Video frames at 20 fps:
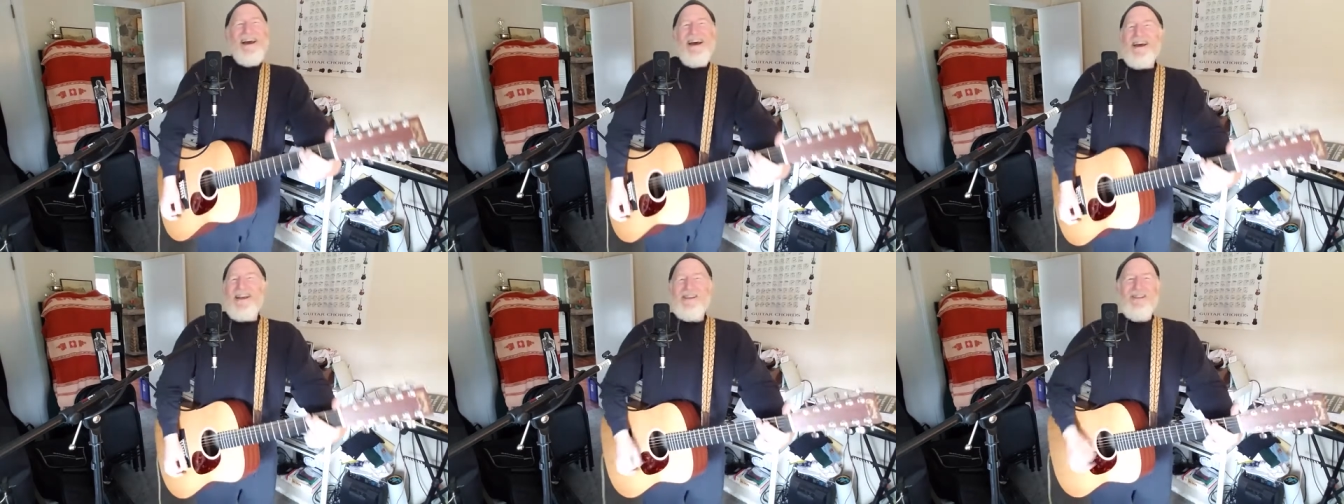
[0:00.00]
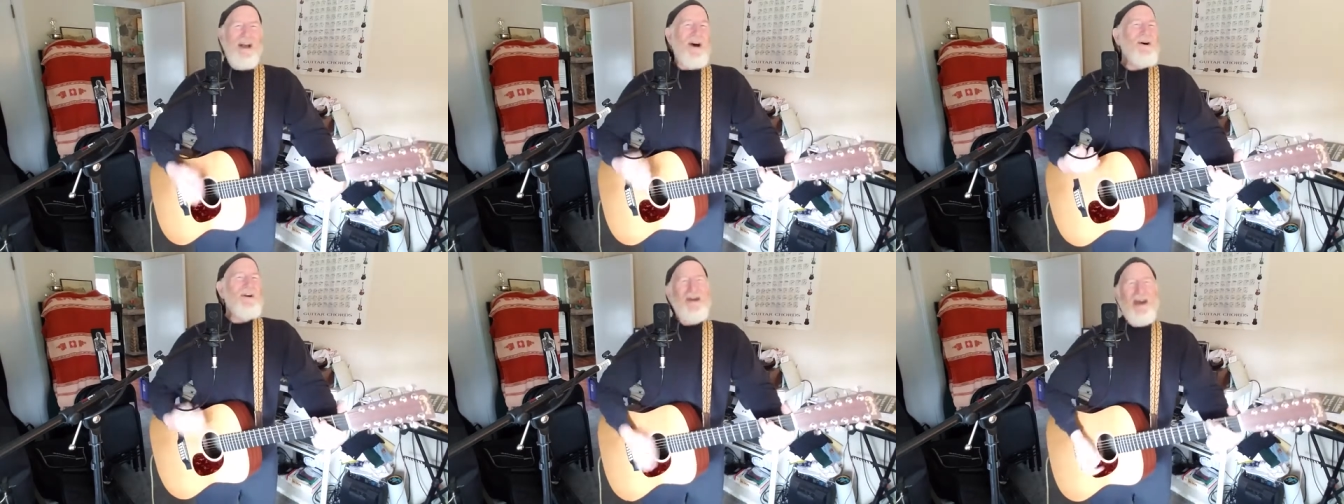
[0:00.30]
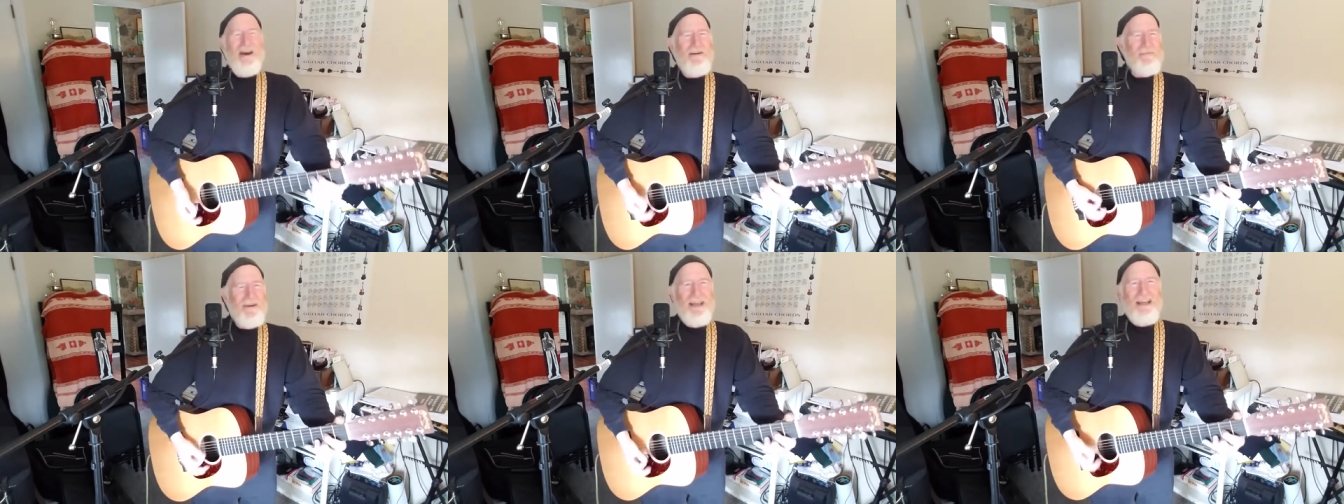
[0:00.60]
Song
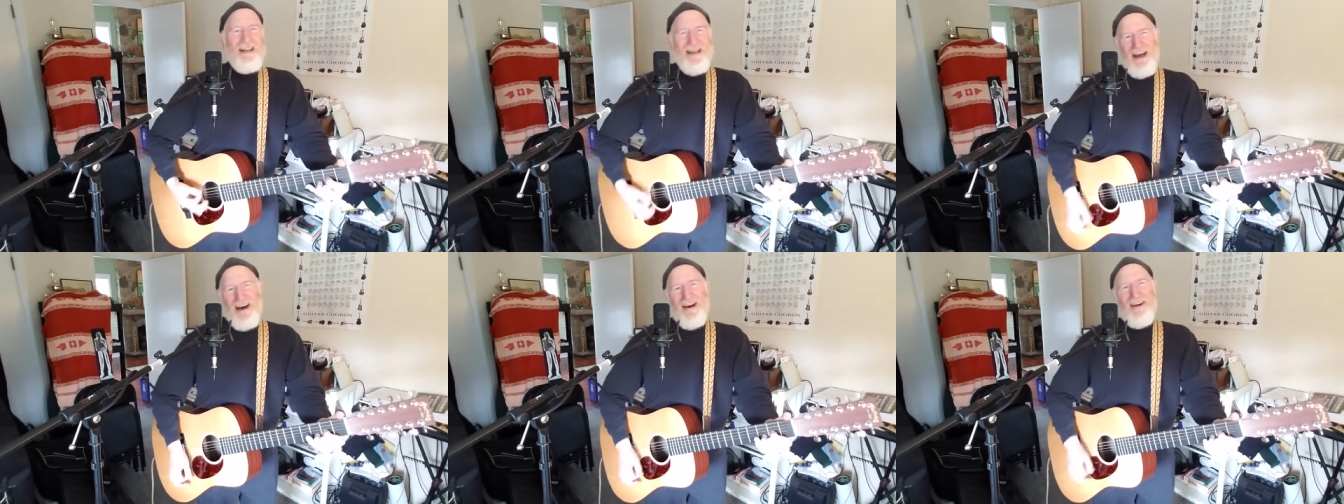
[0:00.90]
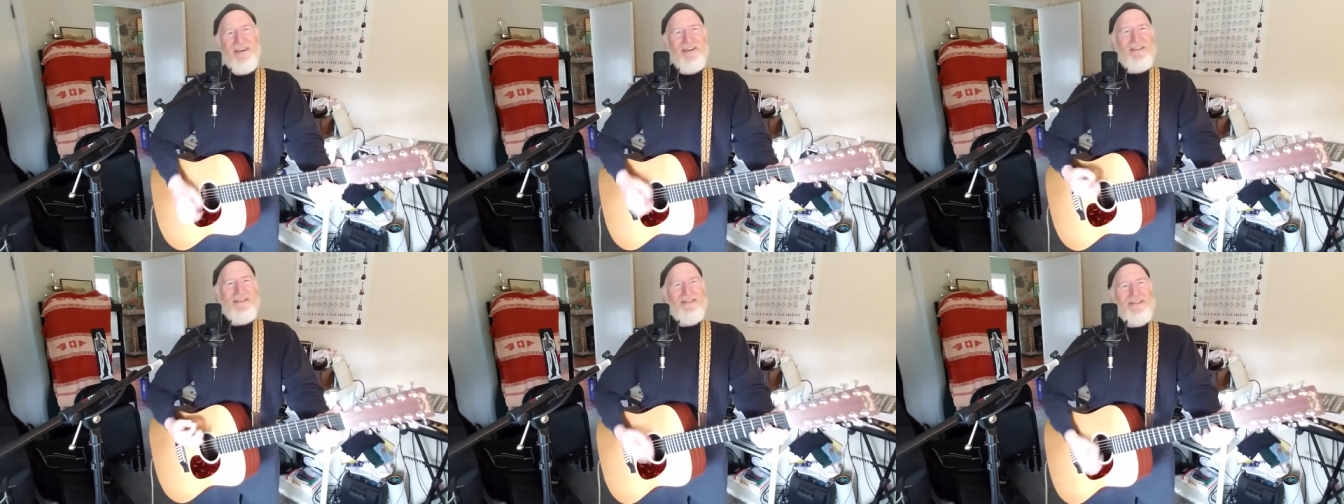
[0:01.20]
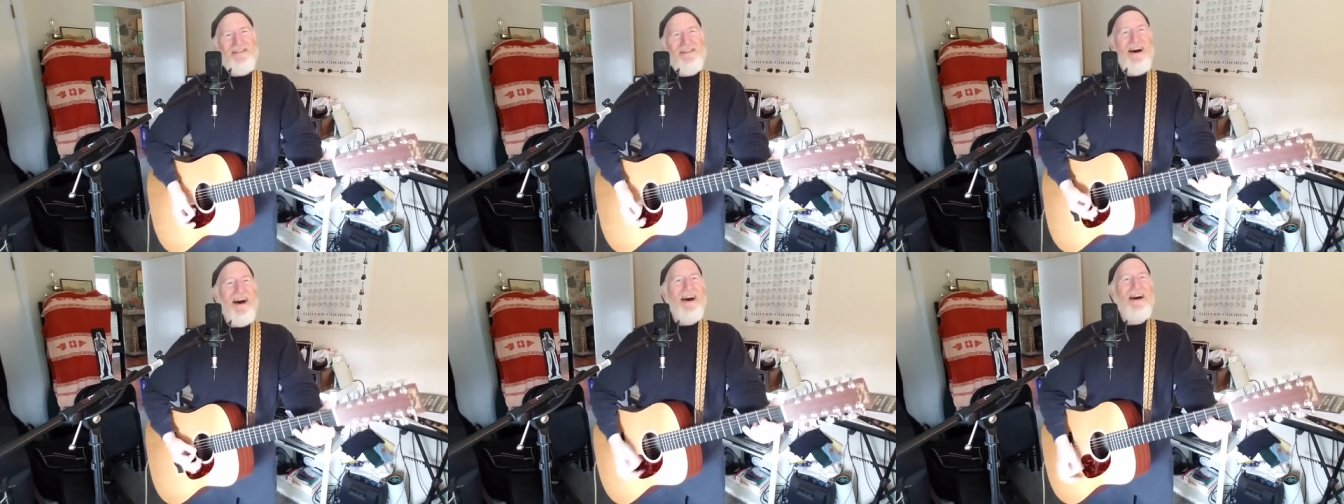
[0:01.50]
give me long,
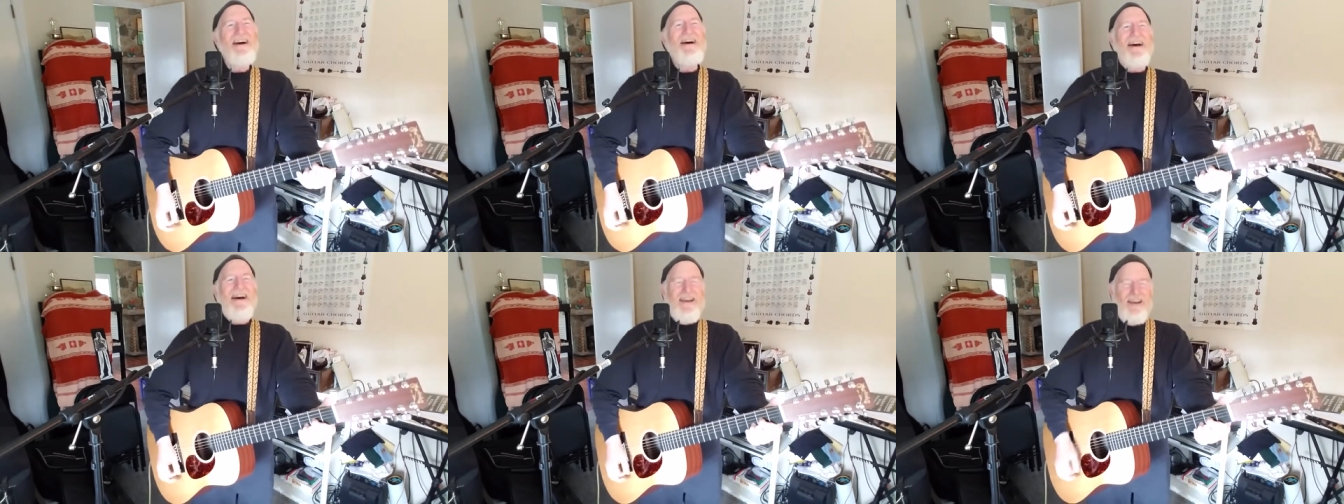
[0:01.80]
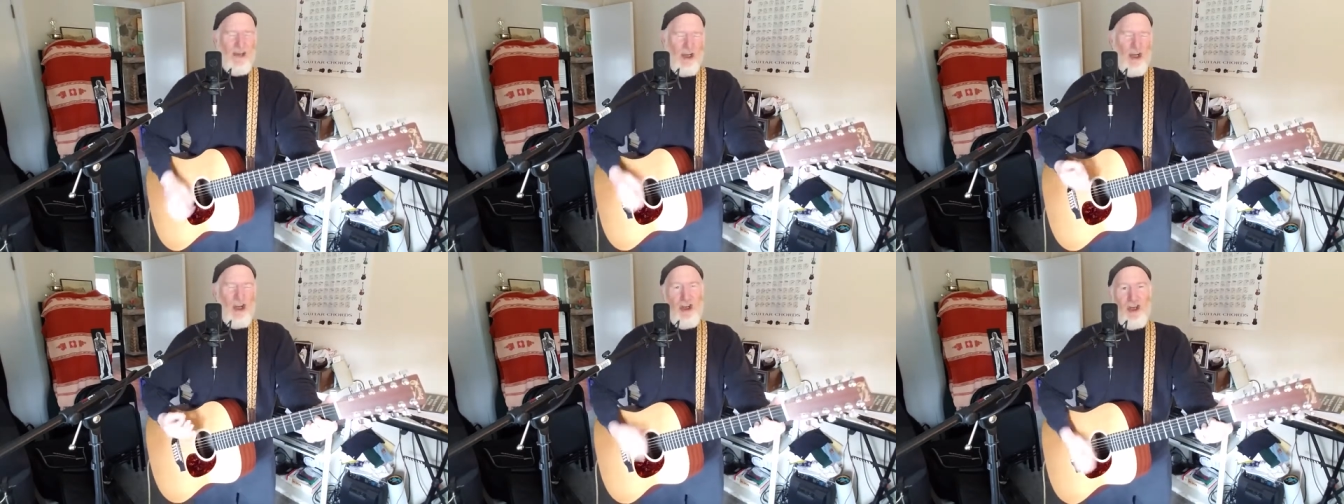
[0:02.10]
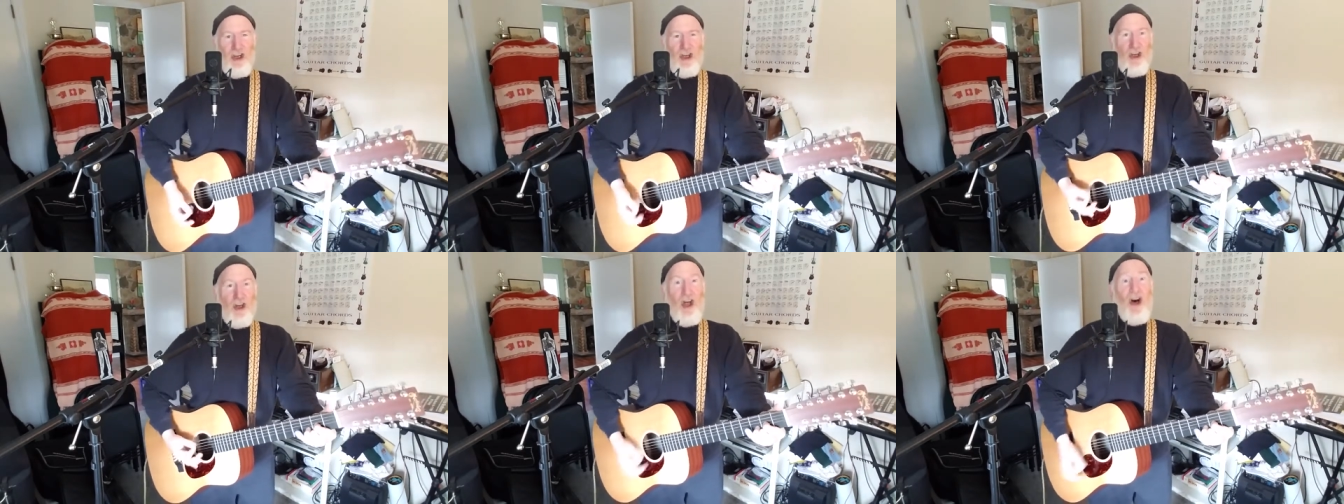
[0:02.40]

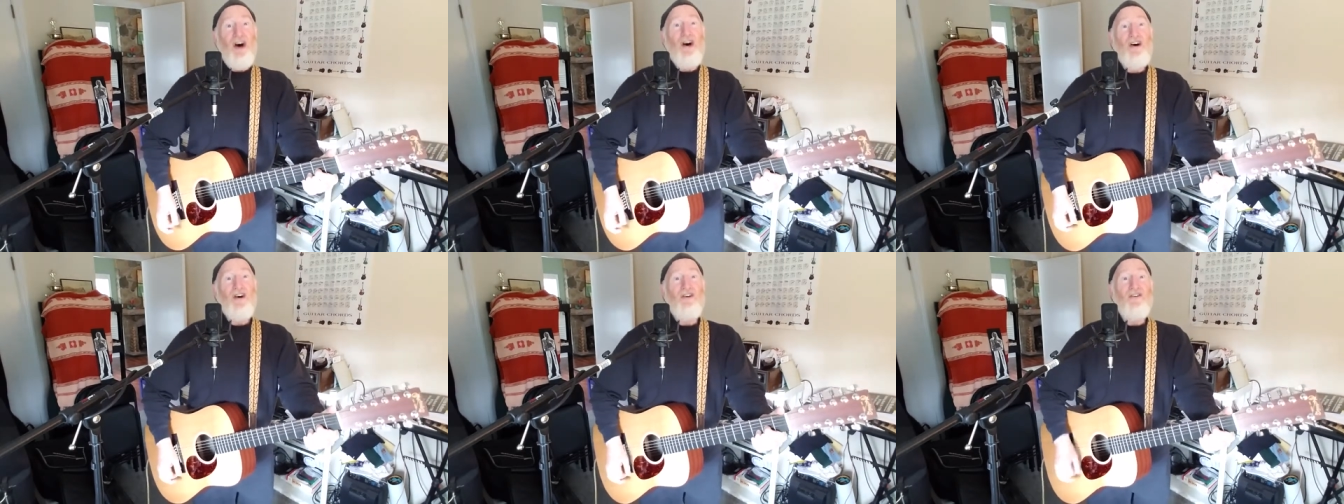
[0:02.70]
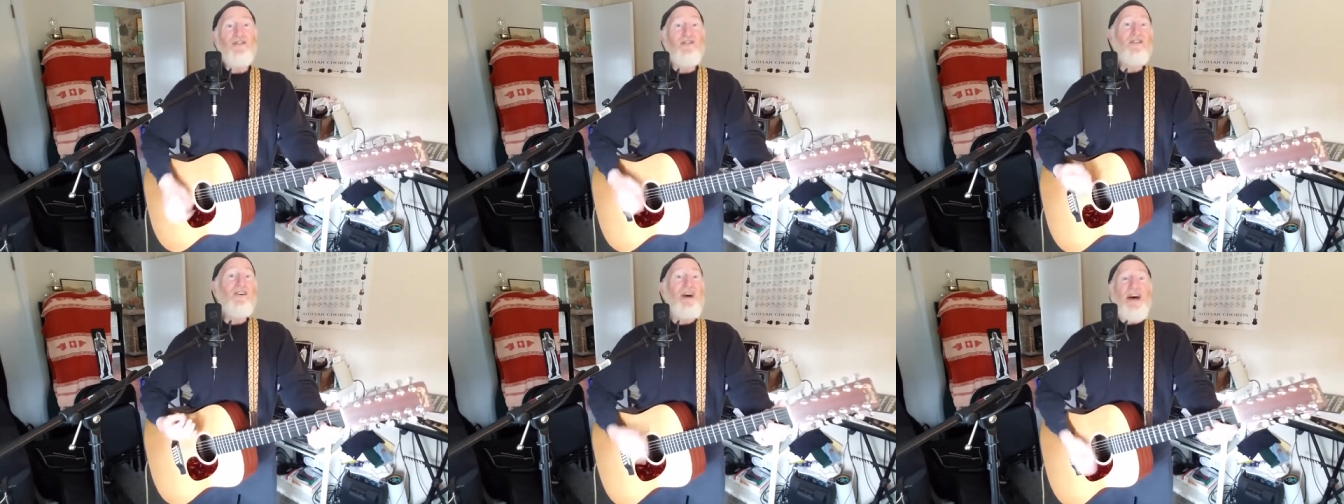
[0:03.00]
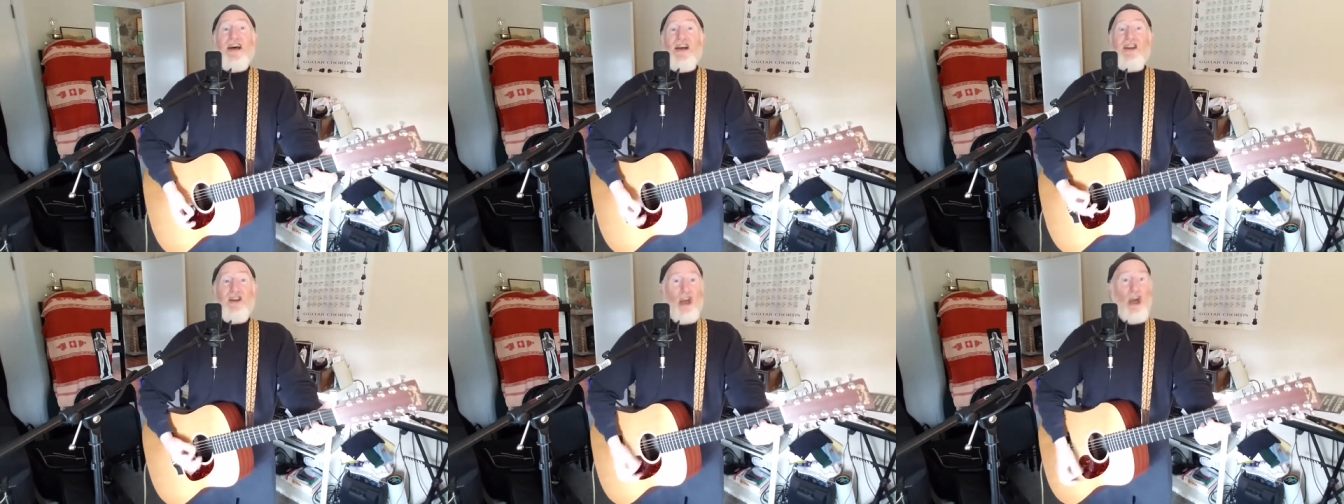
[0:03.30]
hey
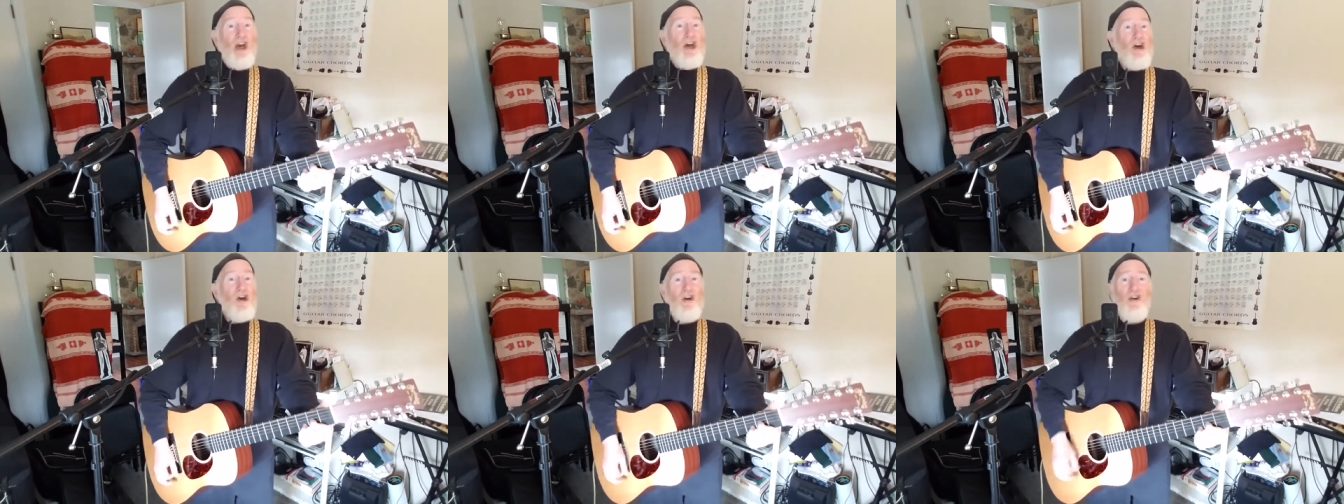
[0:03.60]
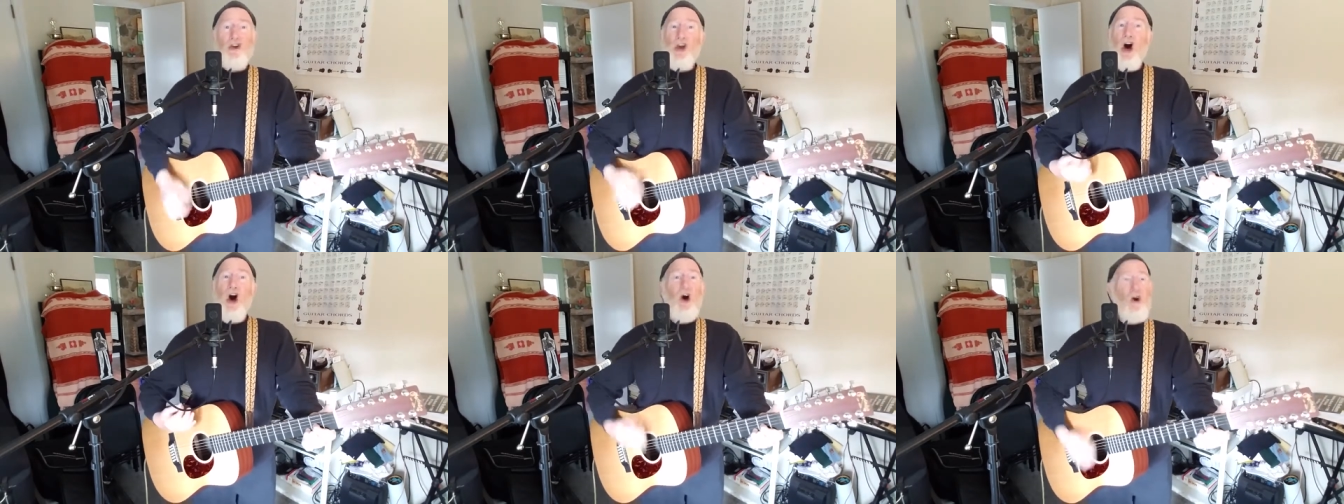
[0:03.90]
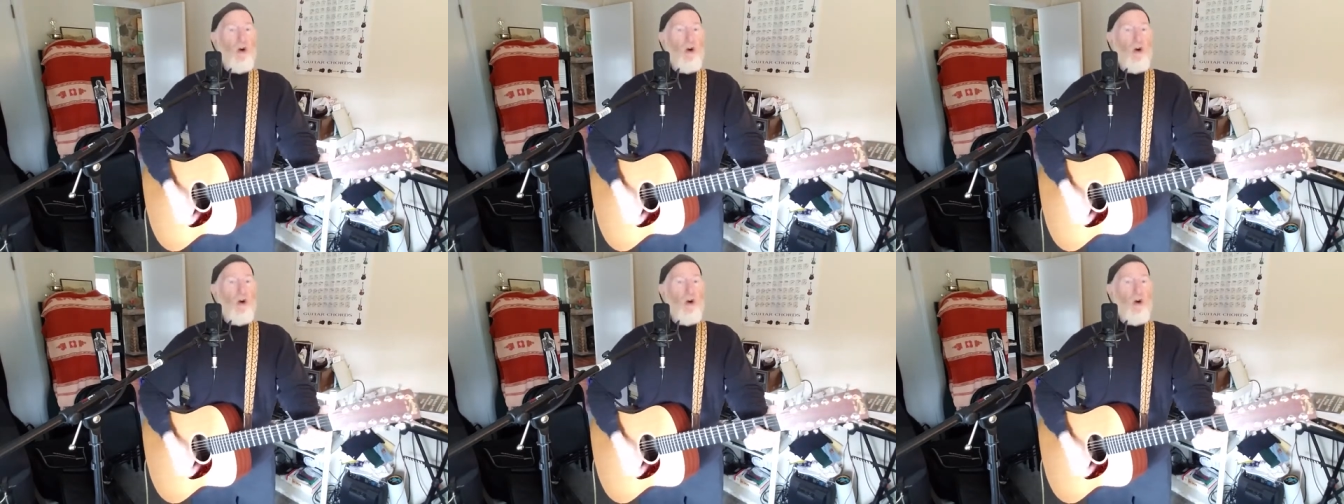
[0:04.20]
long, share your